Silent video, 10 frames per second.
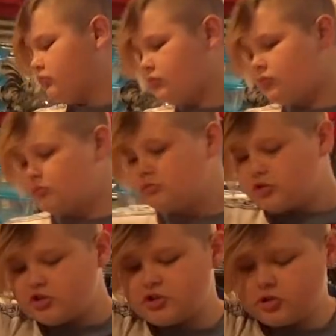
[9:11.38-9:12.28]

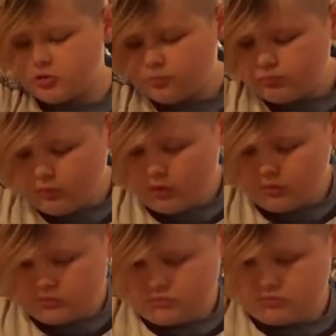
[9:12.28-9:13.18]
hospital in another,
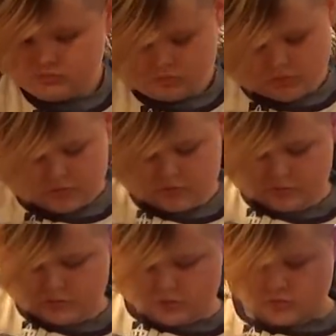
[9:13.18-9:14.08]
there you go,
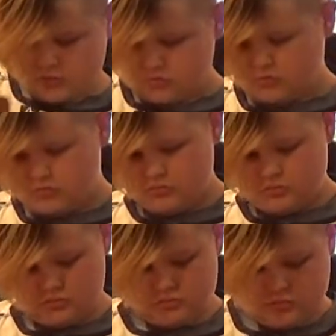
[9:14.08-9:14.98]
in another
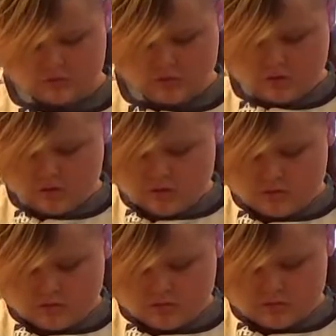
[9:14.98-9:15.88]
town.
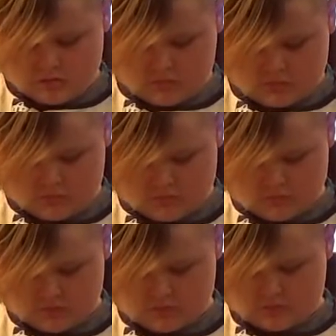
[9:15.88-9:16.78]

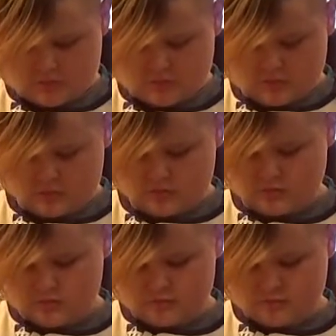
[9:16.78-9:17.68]
Scared the
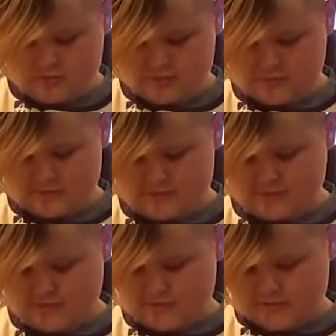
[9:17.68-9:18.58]
bejeebies out
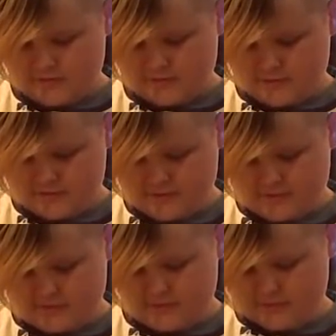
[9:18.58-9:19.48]
of us. But
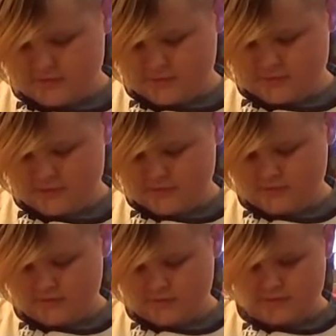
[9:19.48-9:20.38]
he has a
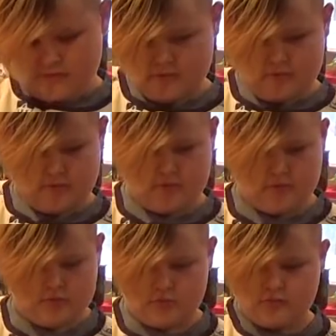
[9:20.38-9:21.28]

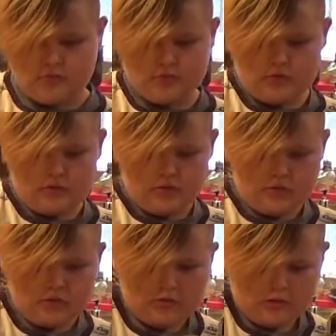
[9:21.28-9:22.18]
scar now. He has a
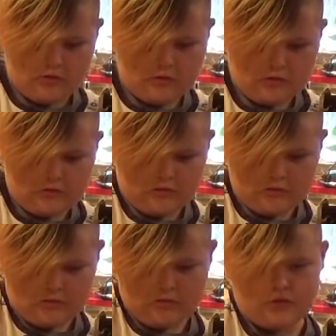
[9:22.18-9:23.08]
smiley
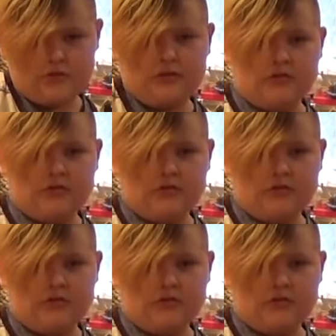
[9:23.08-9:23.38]
face. So